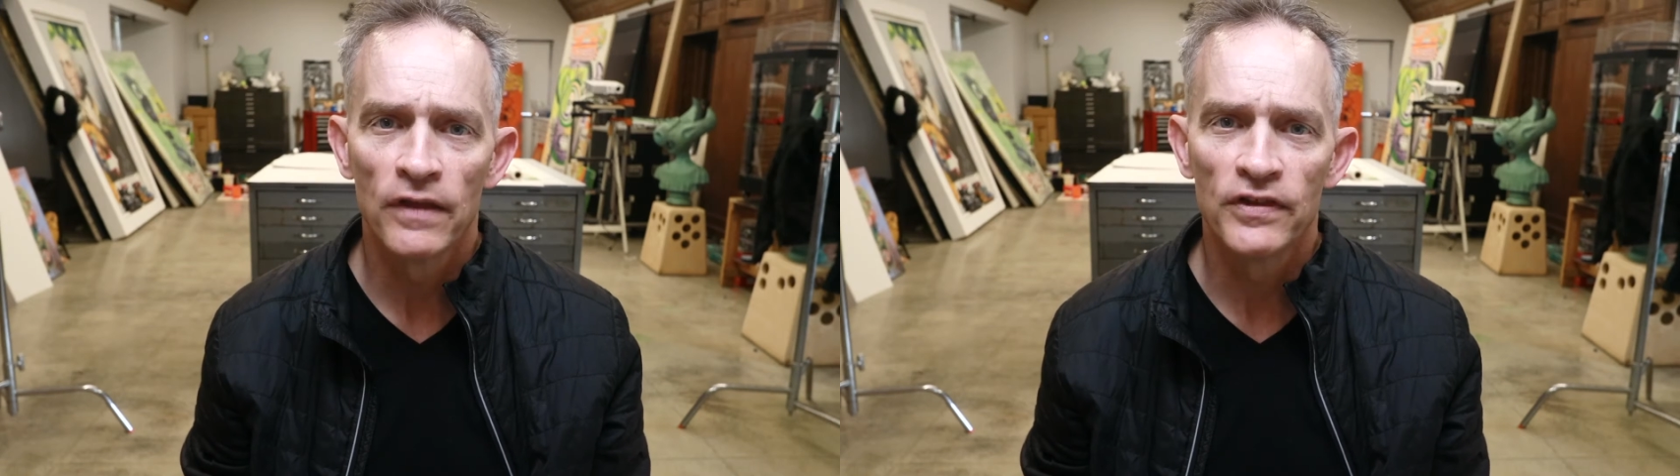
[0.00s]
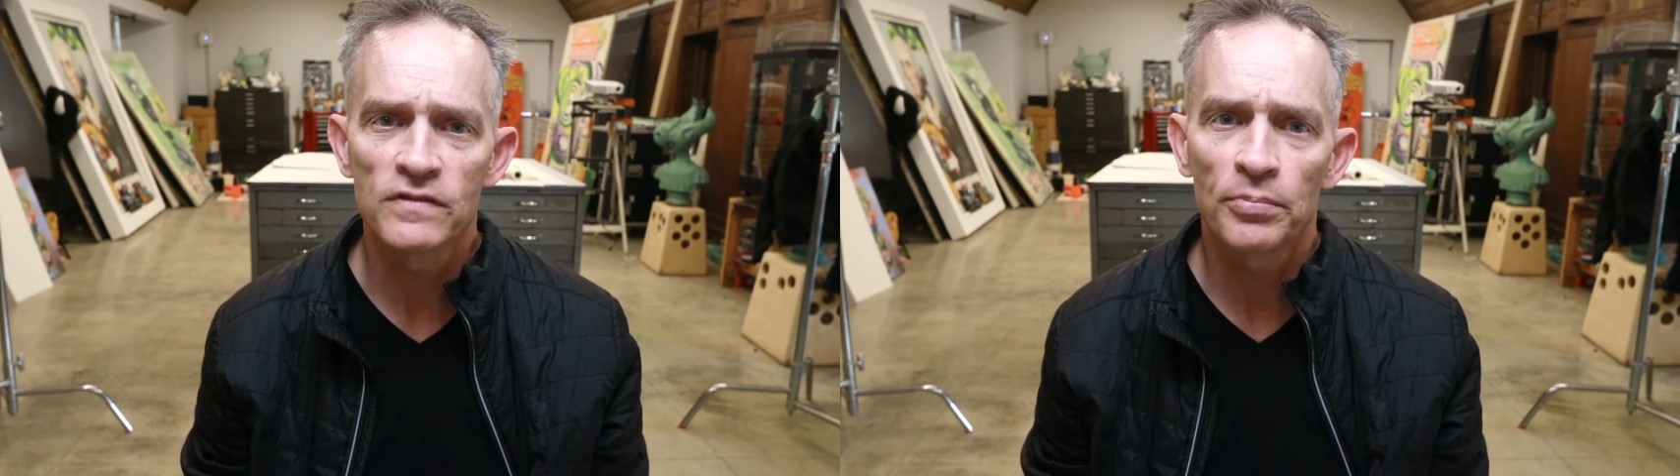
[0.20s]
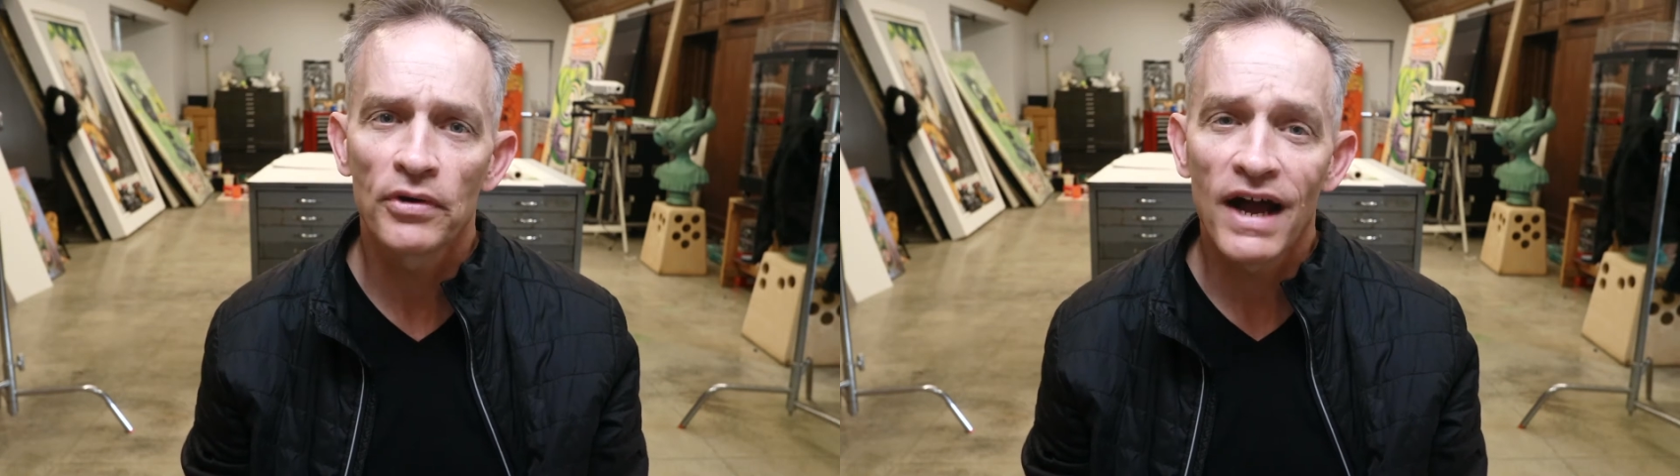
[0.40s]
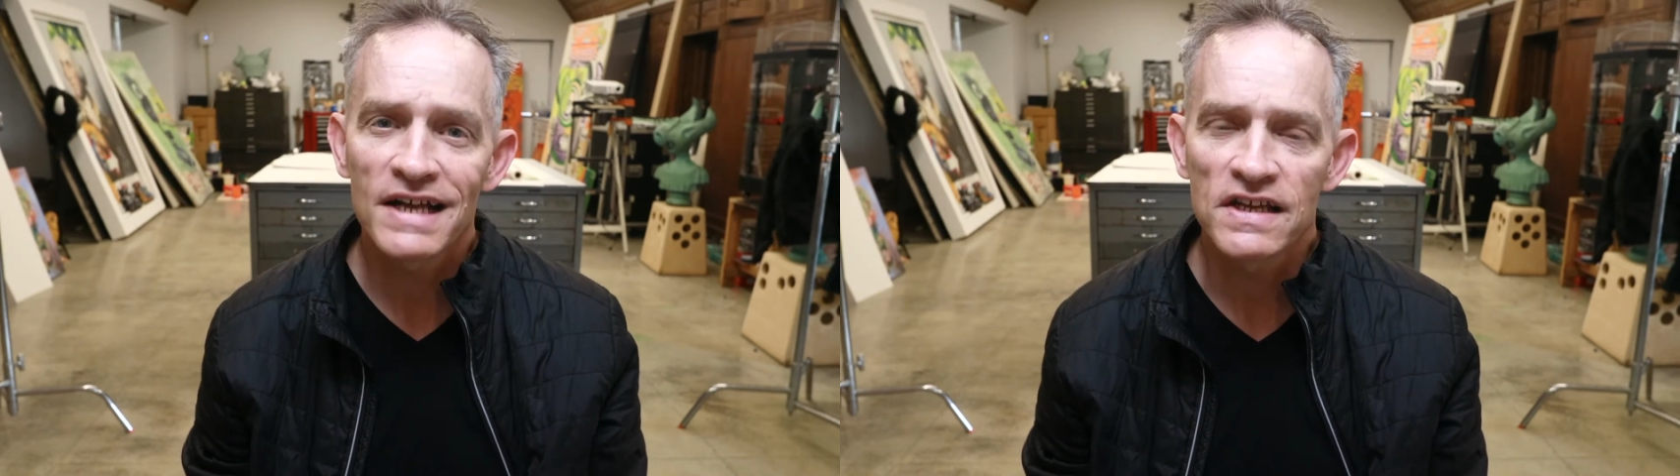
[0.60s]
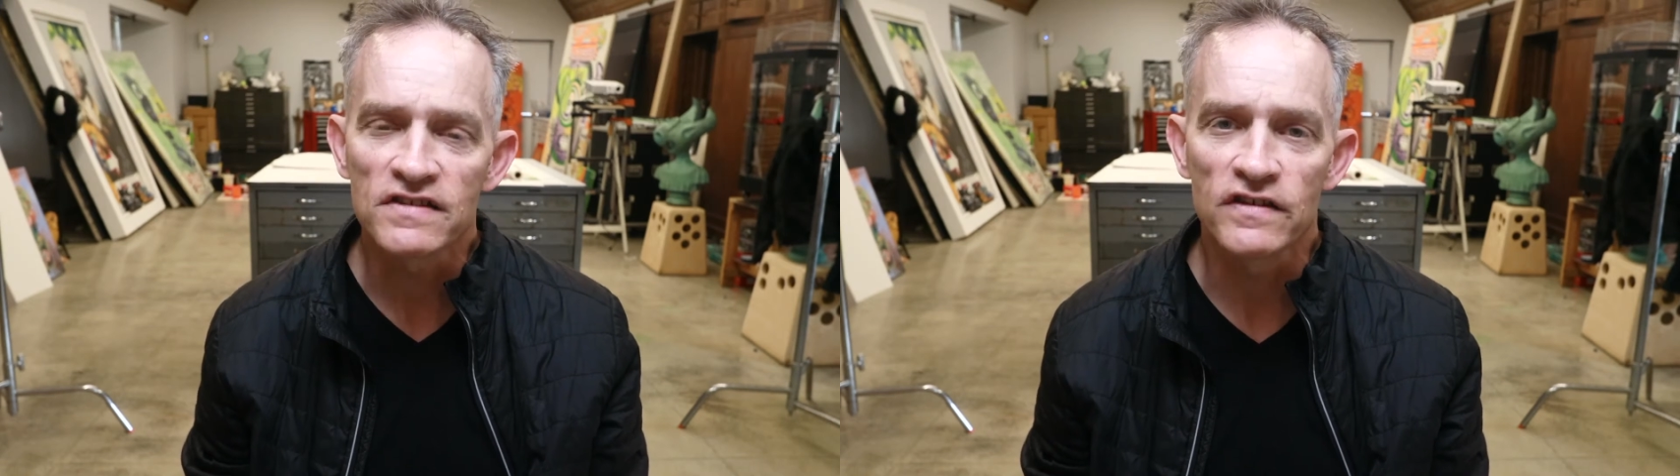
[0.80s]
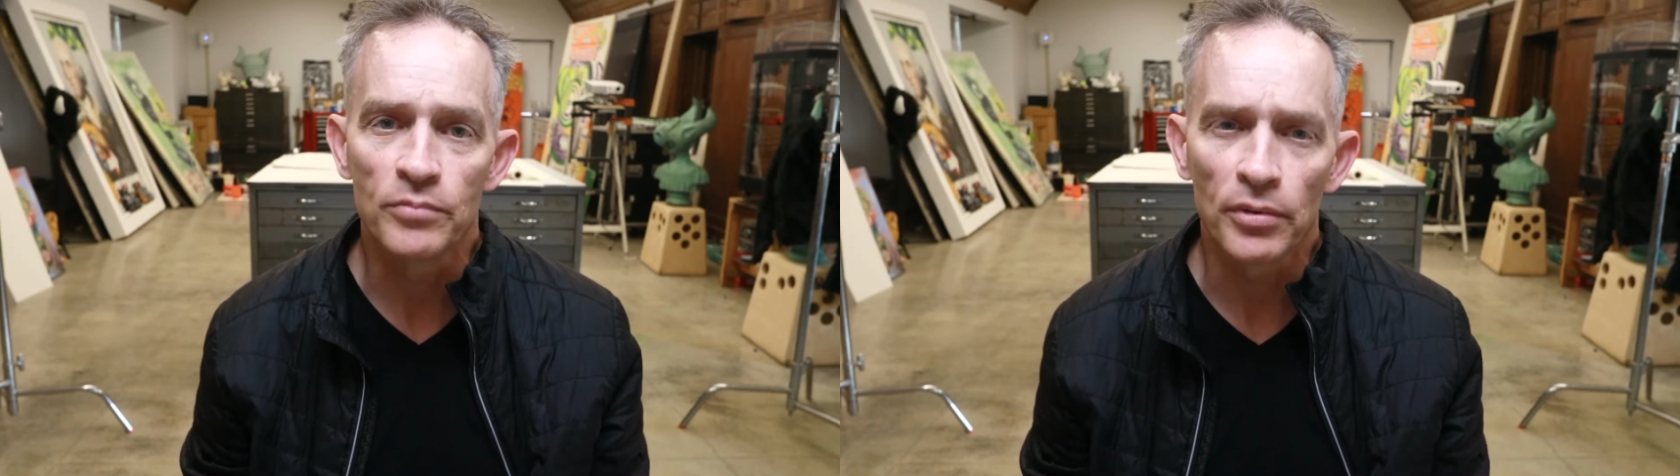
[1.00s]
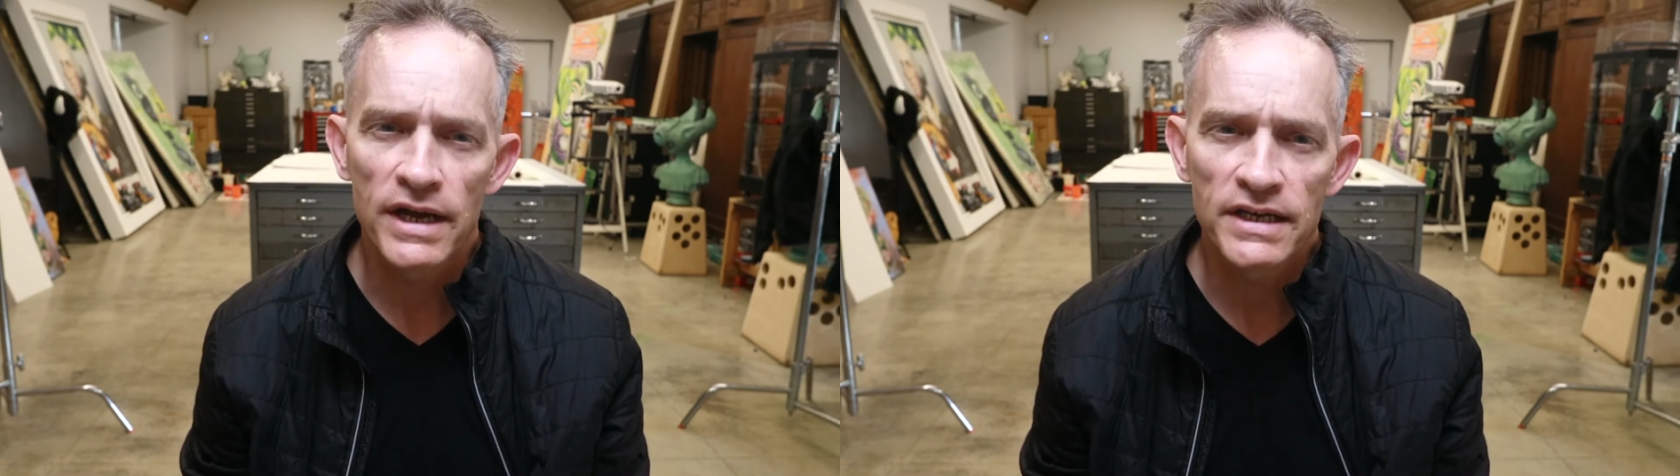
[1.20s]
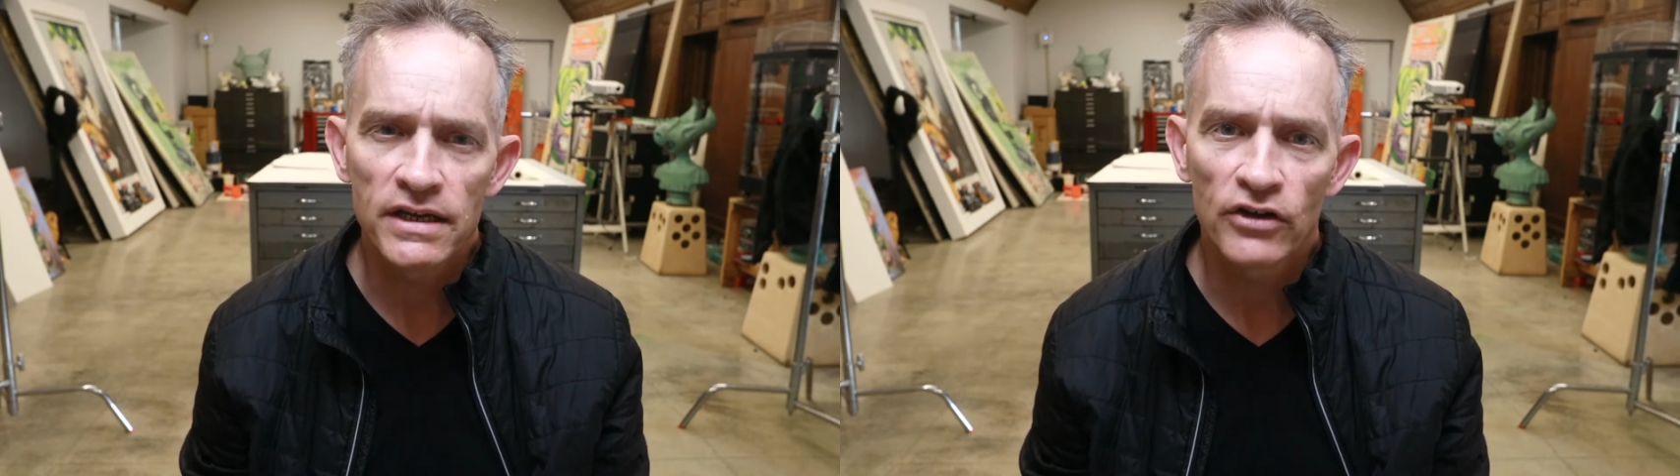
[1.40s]
This process of
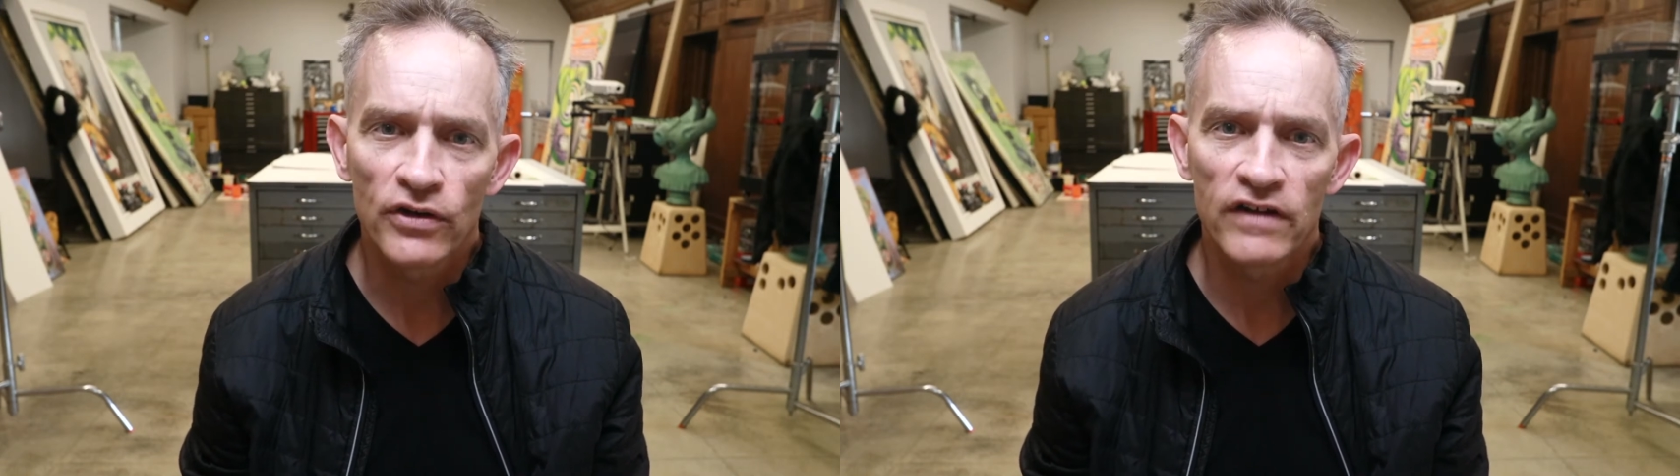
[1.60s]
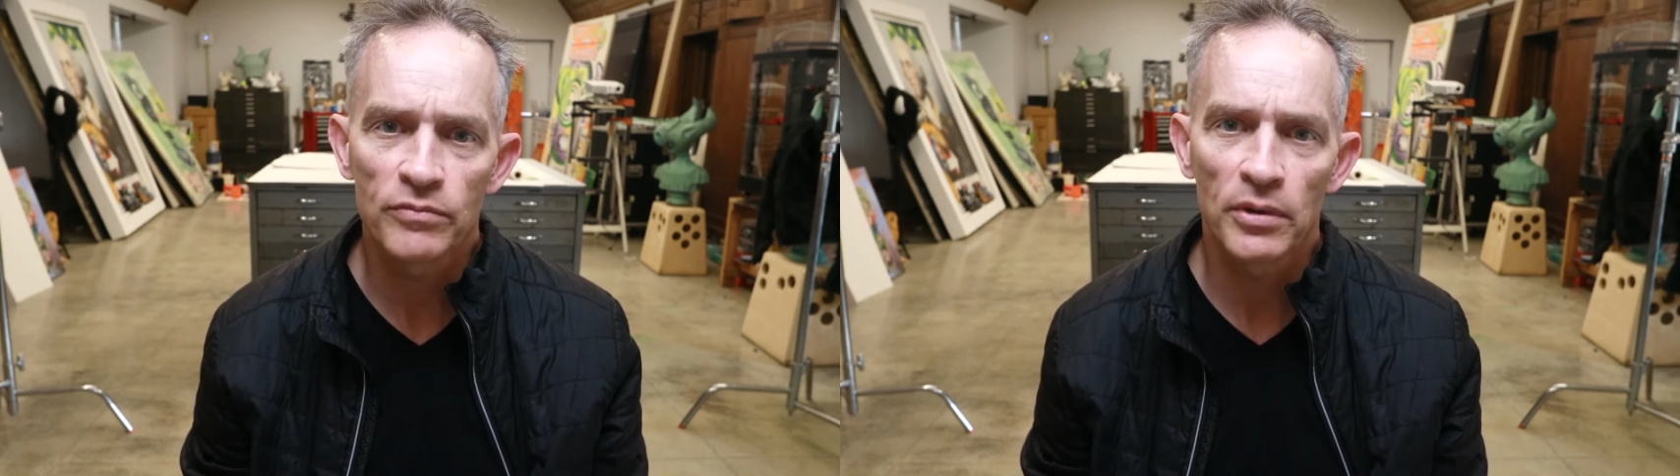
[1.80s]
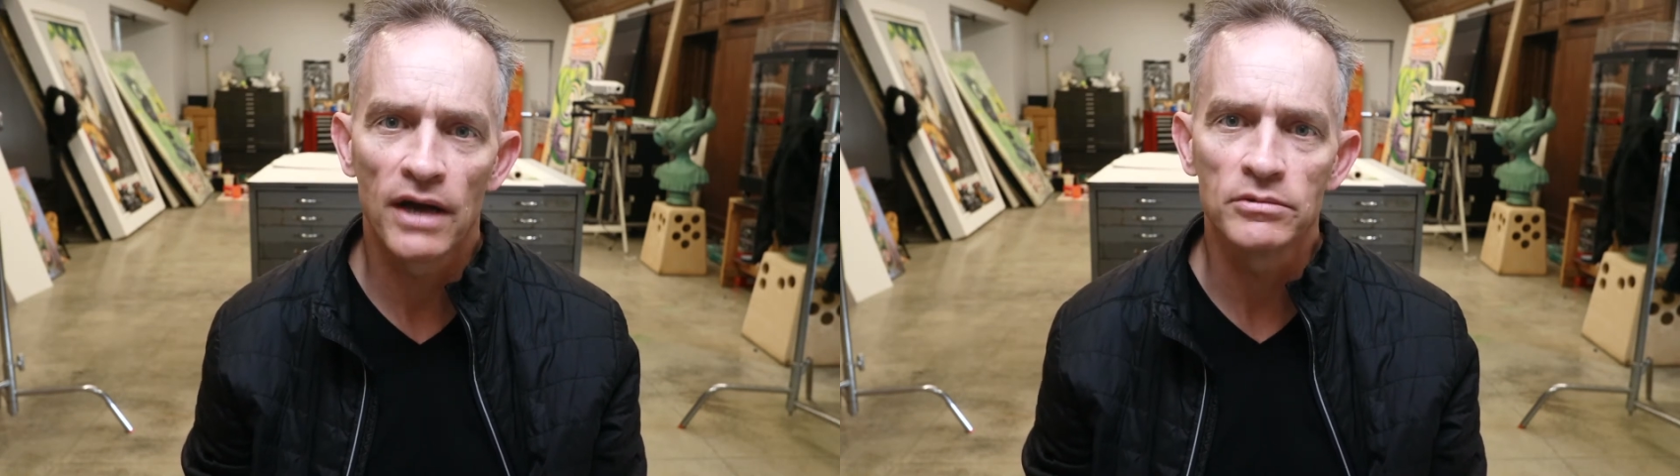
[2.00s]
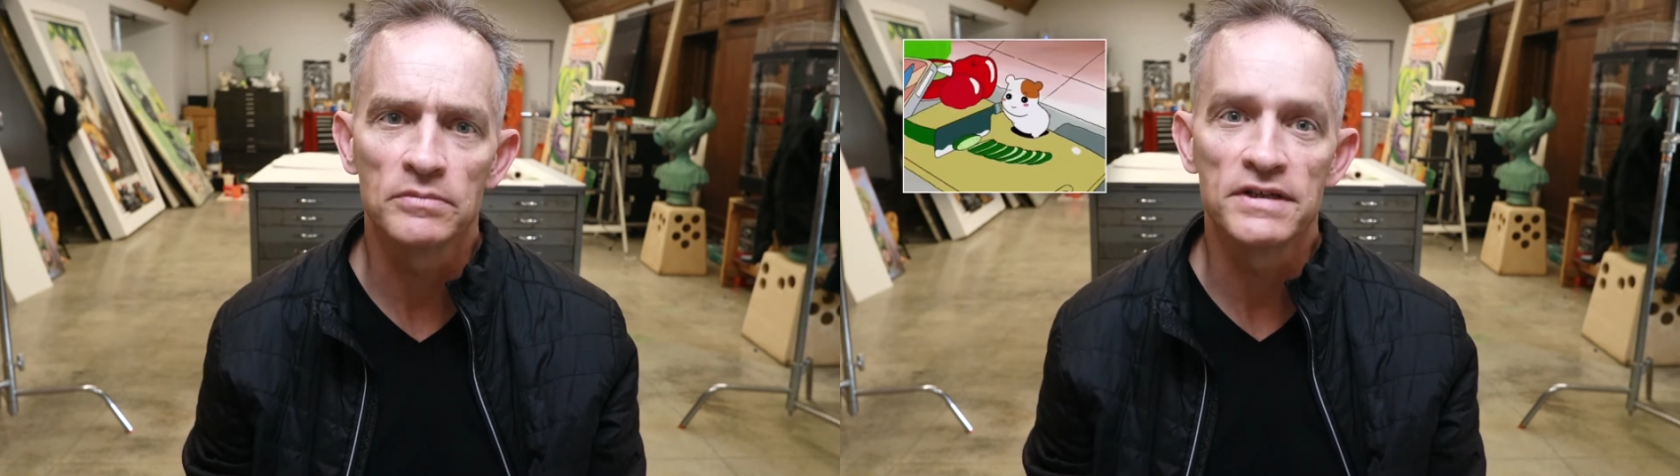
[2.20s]
breaking a creative problem